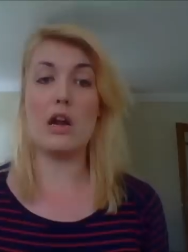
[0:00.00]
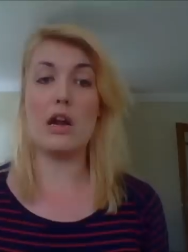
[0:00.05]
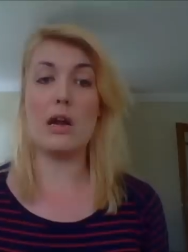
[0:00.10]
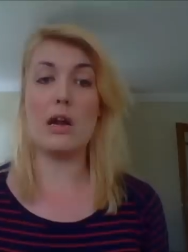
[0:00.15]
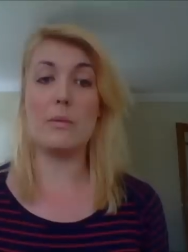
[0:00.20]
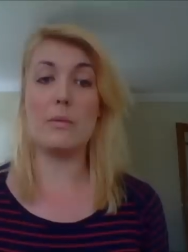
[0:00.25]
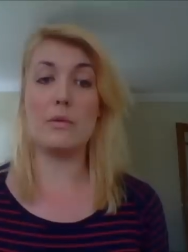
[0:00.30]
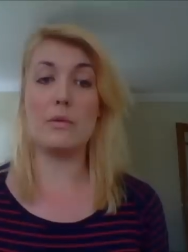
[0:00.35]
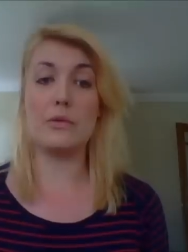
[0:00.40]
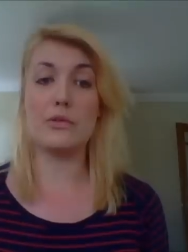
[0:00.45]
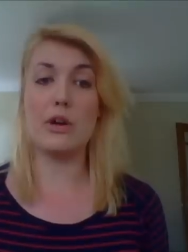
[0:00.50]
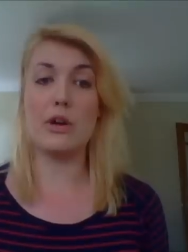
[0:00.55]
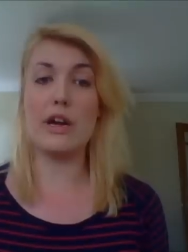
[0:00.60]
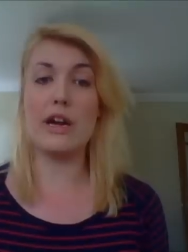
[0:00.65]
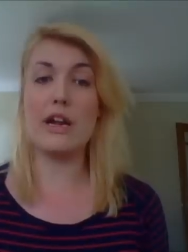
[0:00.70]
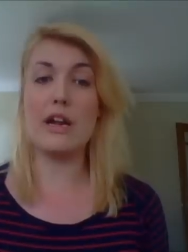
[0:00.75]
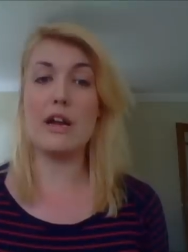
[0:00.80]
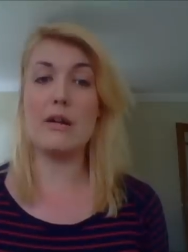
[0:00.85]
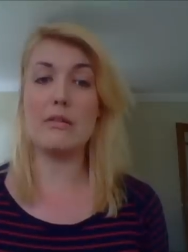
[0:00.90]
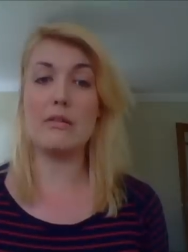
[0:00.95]
I will
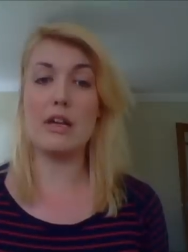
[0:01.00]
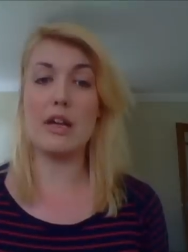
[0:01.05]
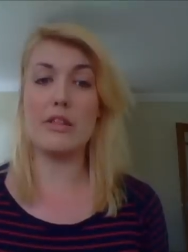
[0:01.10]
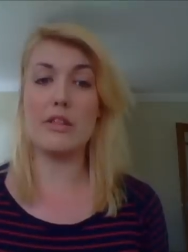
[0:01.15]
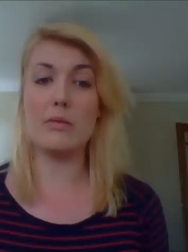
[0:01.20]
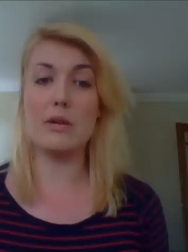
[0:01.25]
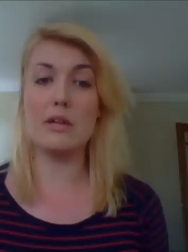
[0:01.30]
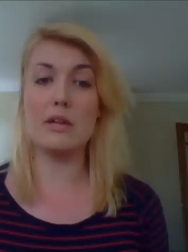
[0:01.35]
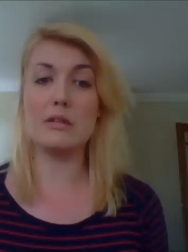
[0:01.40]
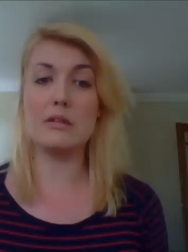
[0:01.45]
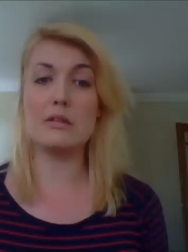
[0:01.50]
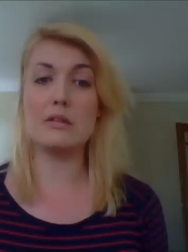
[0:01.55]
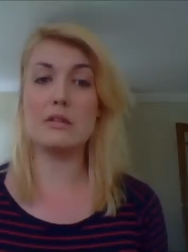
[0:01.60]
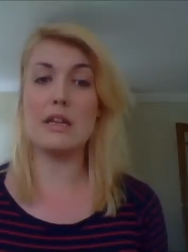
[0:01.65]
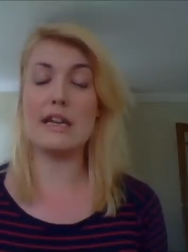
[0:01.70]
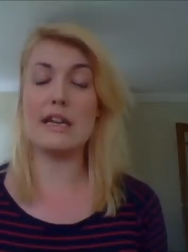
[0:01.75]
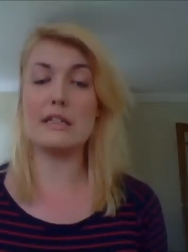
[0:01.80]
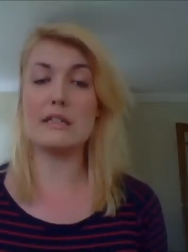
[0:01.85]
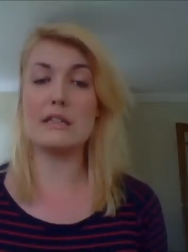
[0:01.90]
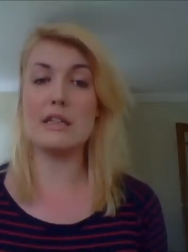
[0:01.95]
try out the other ones
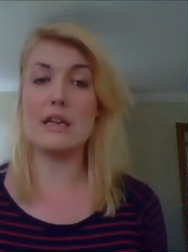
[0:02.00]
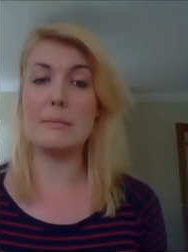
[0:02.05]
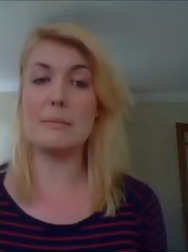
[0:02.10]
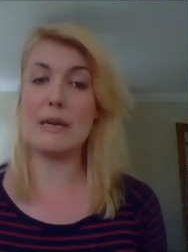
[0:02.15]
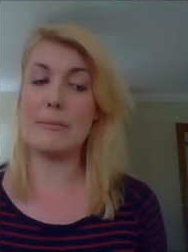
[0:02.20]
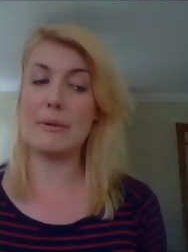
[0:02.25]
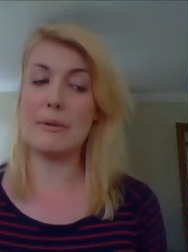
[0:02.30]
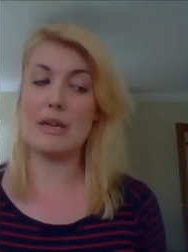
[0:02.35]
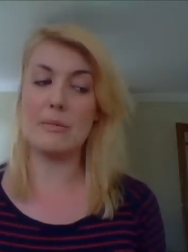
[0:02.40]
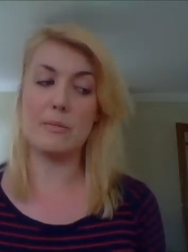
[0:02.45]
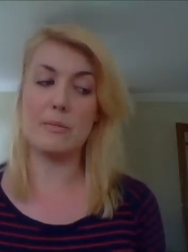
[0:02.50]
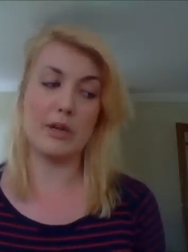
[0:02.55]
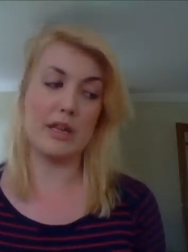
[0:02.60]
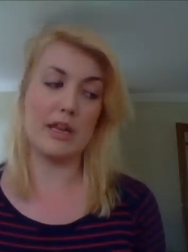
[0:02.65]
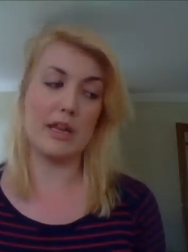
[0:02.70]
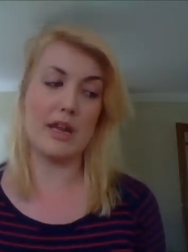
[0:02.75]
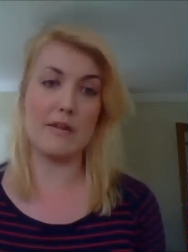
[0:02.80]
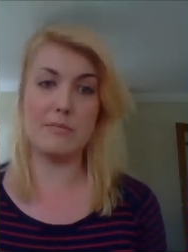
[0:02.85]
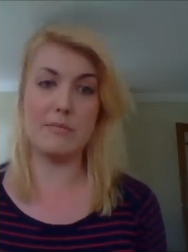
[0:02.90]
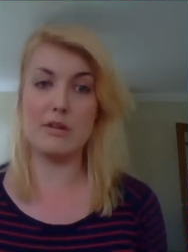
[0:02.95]
later, maybe, when I
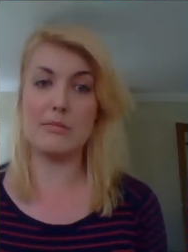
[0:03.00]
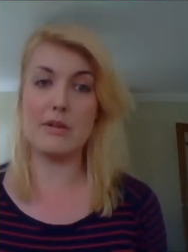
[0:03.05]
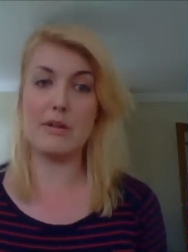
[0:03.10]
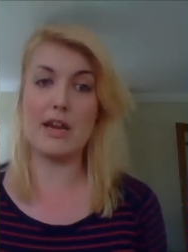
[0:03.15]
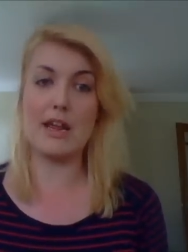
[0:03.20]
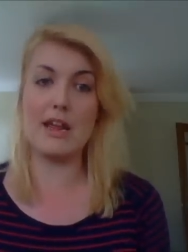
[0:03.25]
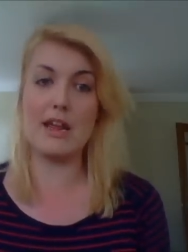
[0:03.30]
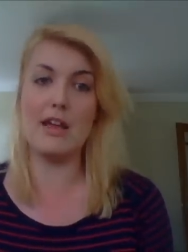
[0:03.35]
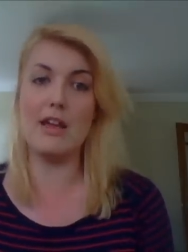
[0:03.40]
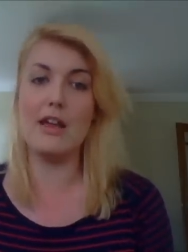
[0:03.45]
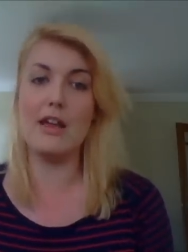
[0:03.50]
have more money.